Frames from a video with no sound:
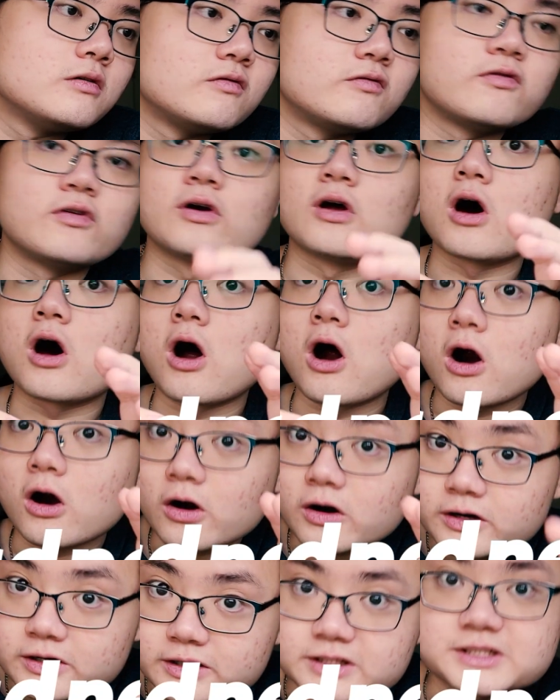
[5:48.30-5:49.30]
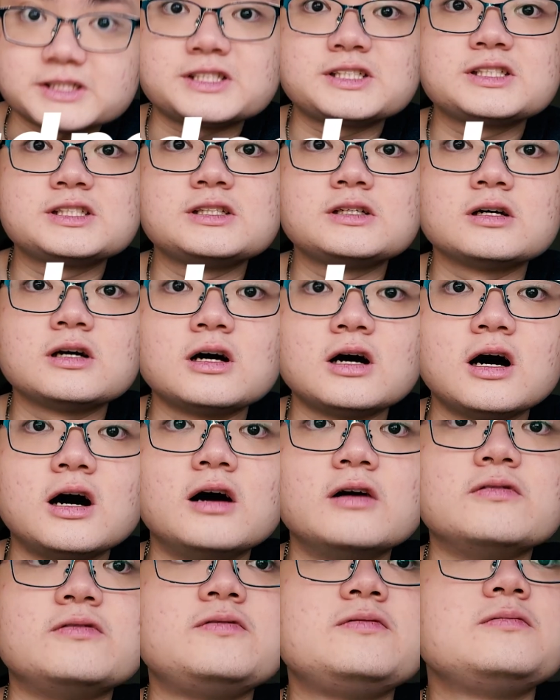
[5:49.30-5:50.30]
For the hardness
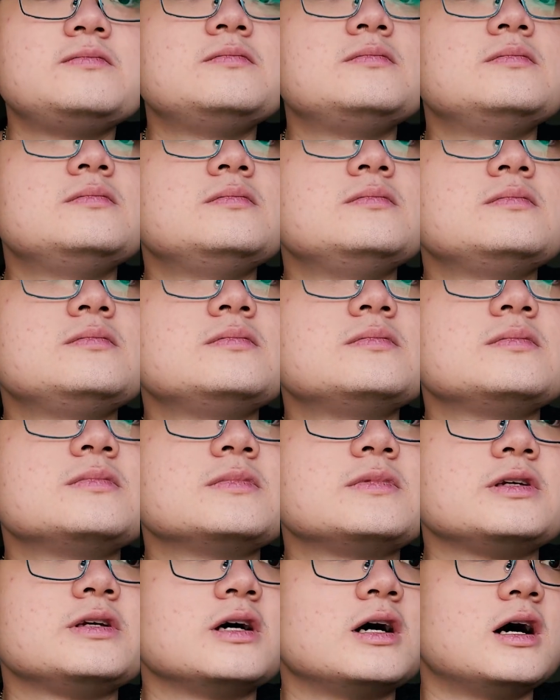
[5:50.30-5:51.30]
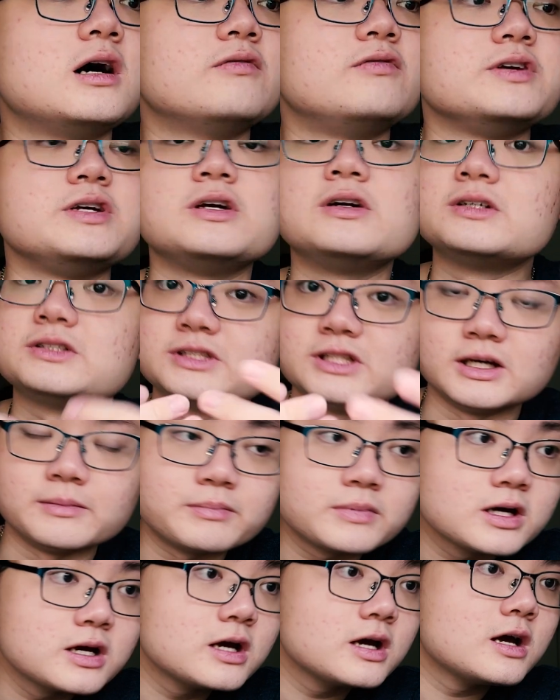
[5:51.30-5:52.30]
of uh, the ear tip.
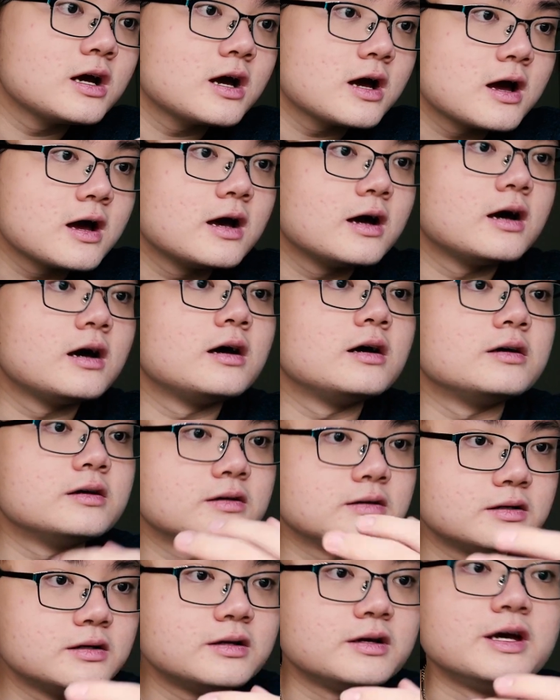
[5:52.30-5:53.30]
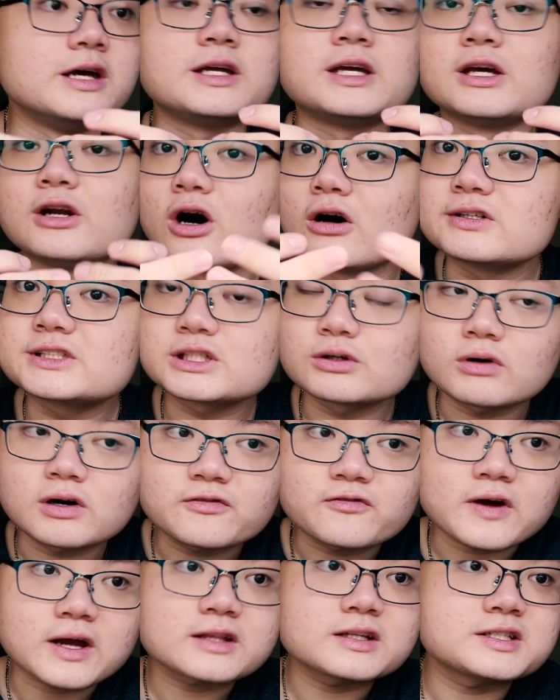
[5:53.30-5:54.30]
It can also
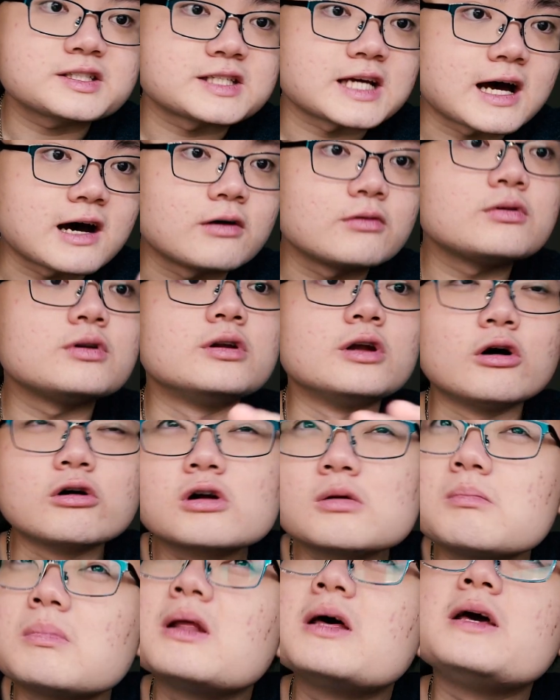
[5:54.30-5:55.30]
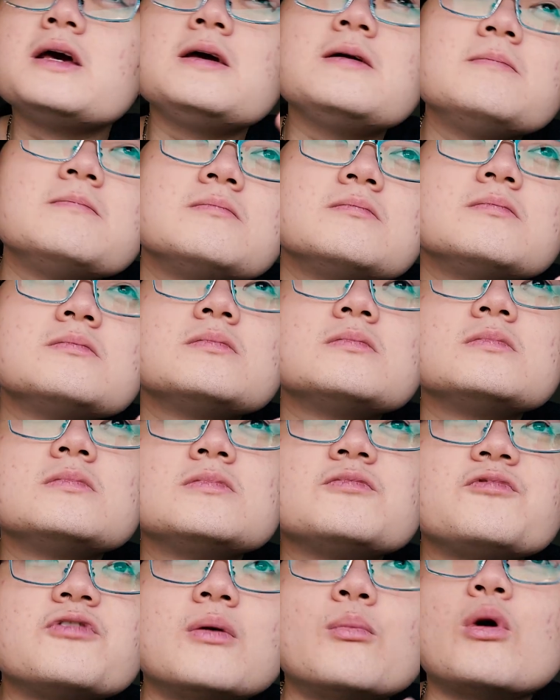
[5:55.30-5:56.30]
affect the sound, notably,
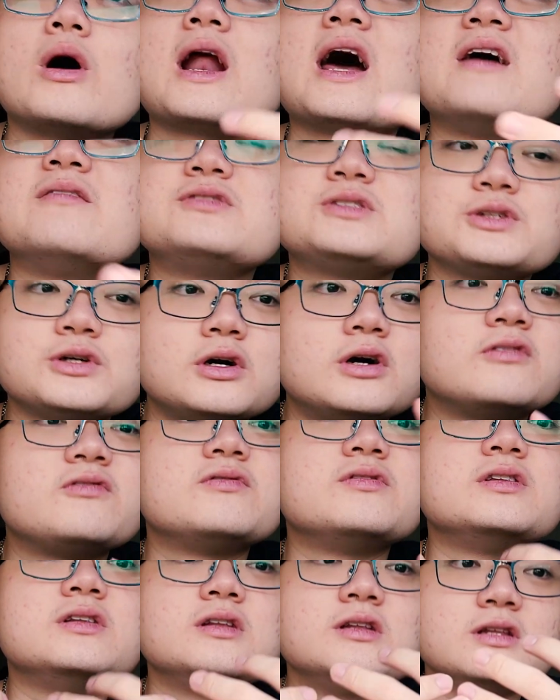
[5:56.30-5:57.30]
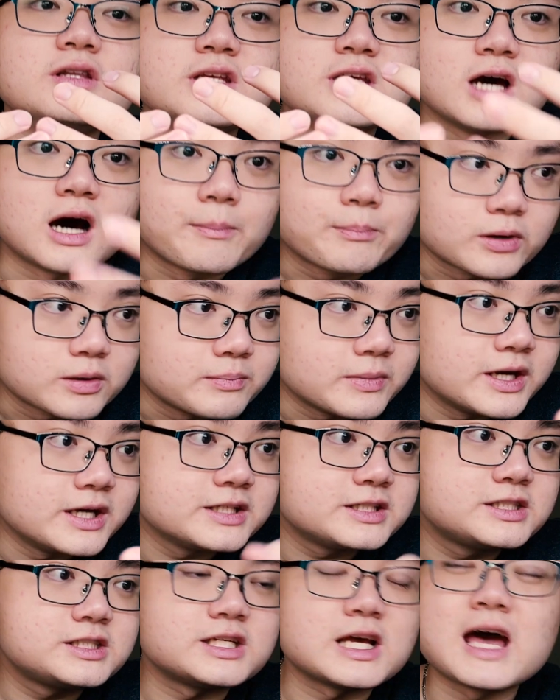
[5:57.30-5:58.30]
from what I've observed, the upper
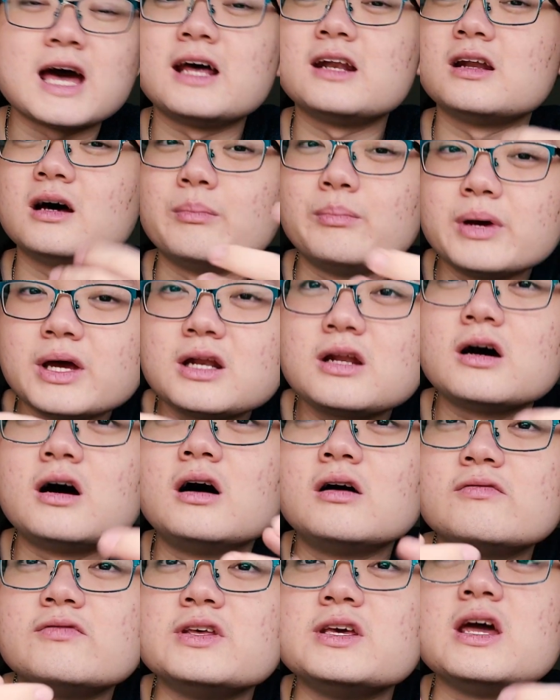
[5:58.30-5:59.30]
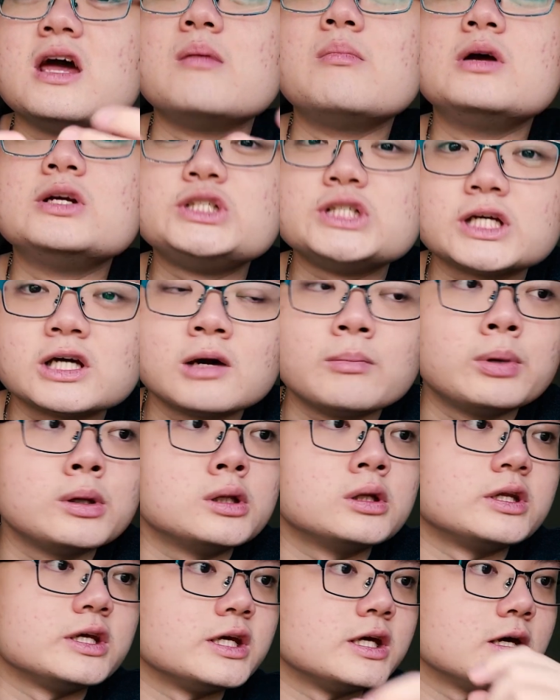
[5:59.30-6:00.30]
mids and a bit of the imaging
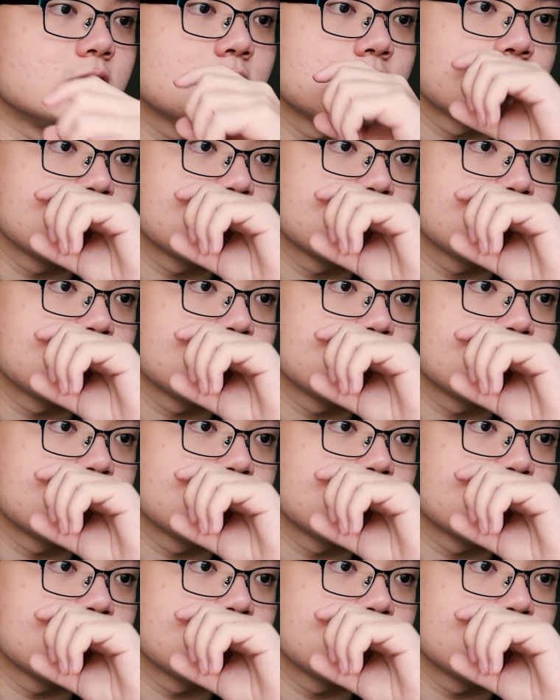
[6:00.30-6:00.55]
ability.